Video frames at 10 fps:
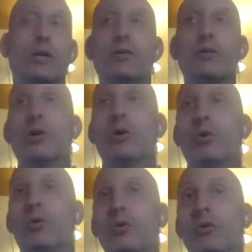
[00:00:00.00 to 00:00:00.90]

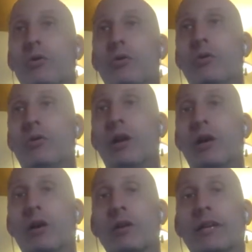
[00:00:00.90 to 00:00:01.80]
So
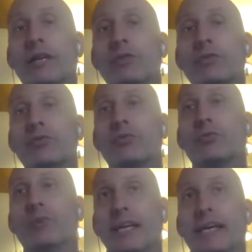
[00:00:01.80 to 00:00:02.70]
there are things
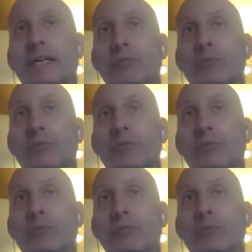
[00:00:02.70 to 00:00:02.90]
we take in